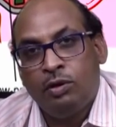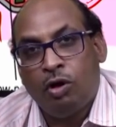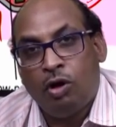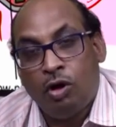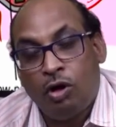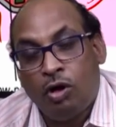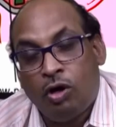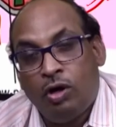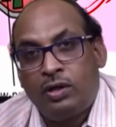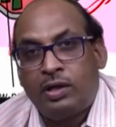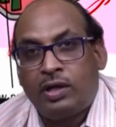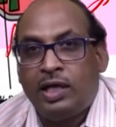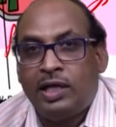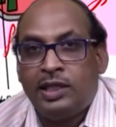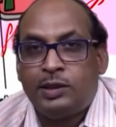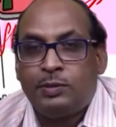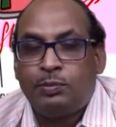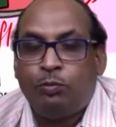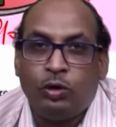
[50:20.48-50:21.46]
All
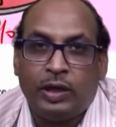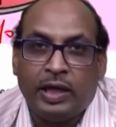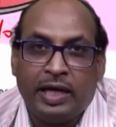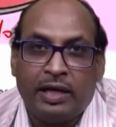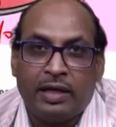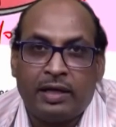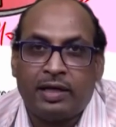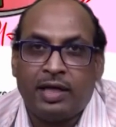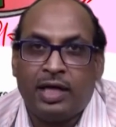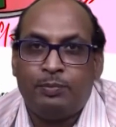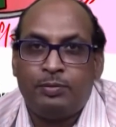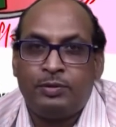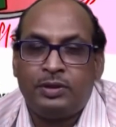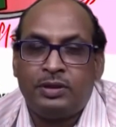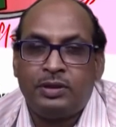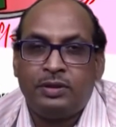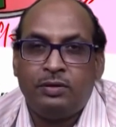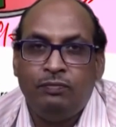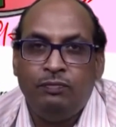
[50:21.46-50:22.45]
transport
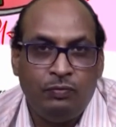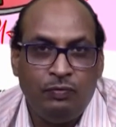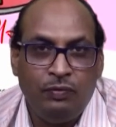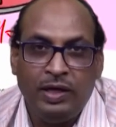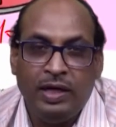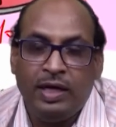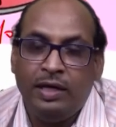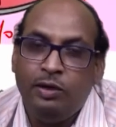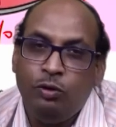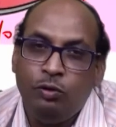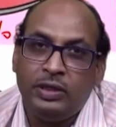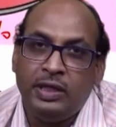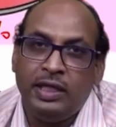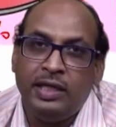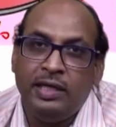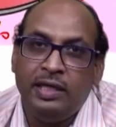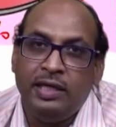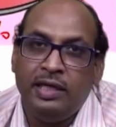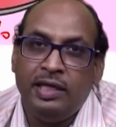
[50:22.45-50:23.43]
aircrafts which we are
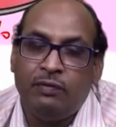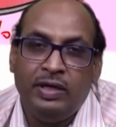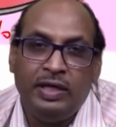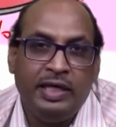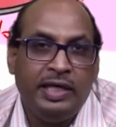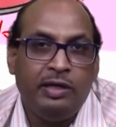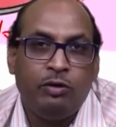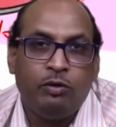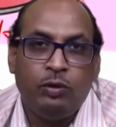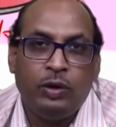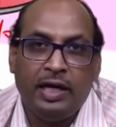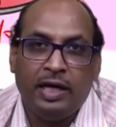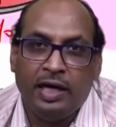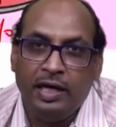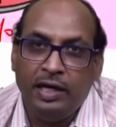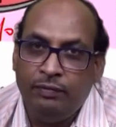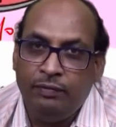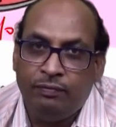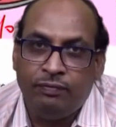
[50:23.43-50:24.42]
using in our day-to-day
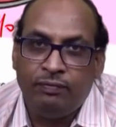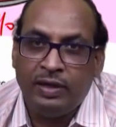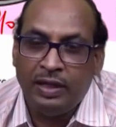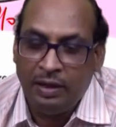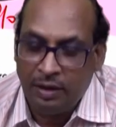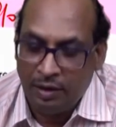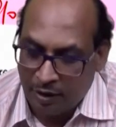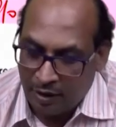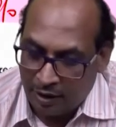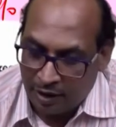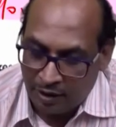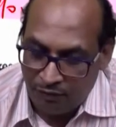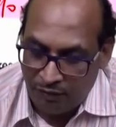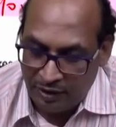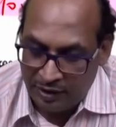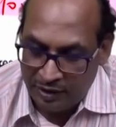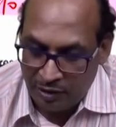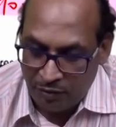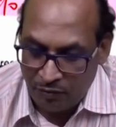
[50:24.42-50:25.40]
life are
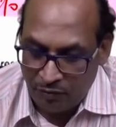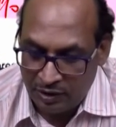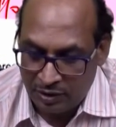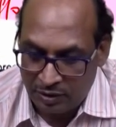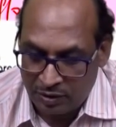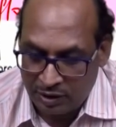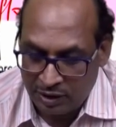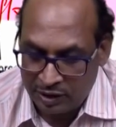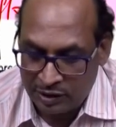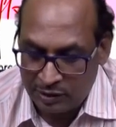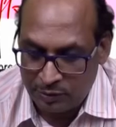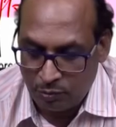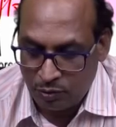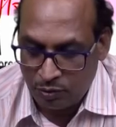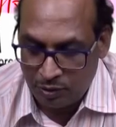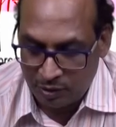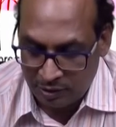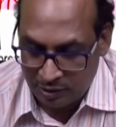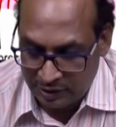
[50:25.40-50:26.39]
fitted with
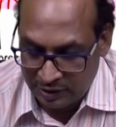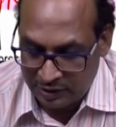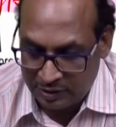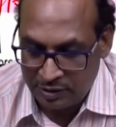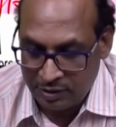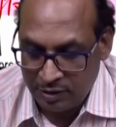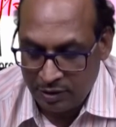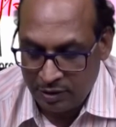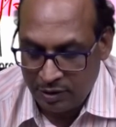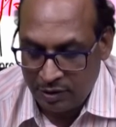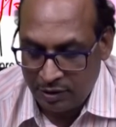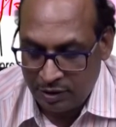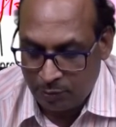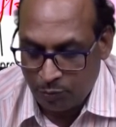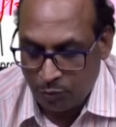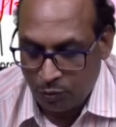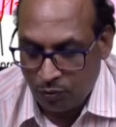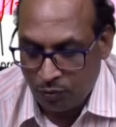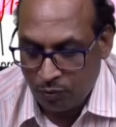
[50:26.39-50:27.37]
this
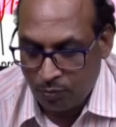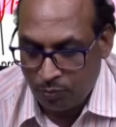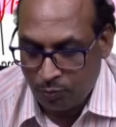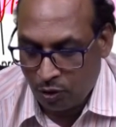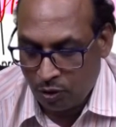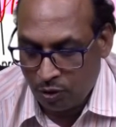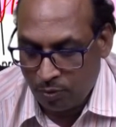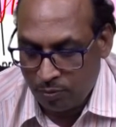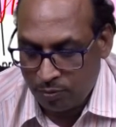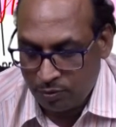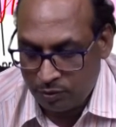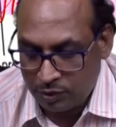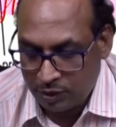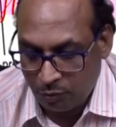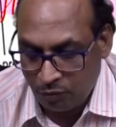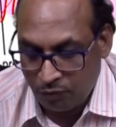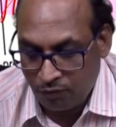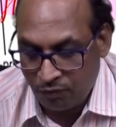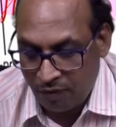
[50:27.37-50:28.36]

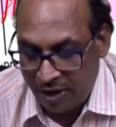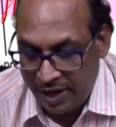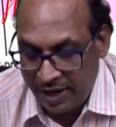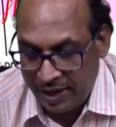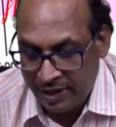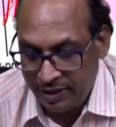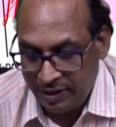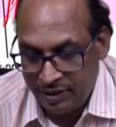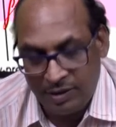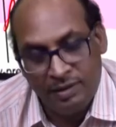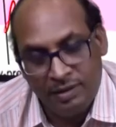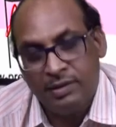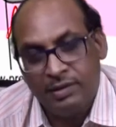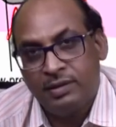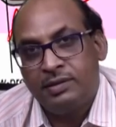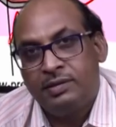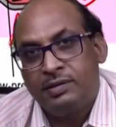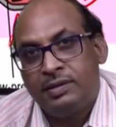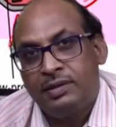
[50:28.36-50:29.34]
turbofan
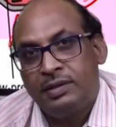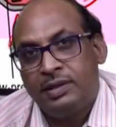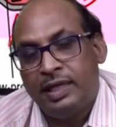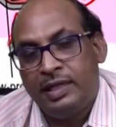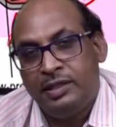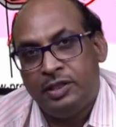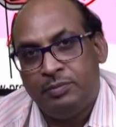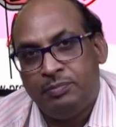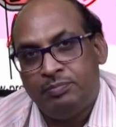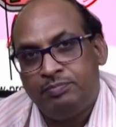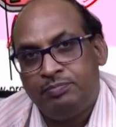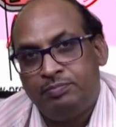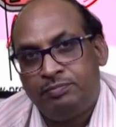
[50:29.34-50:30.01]
engine.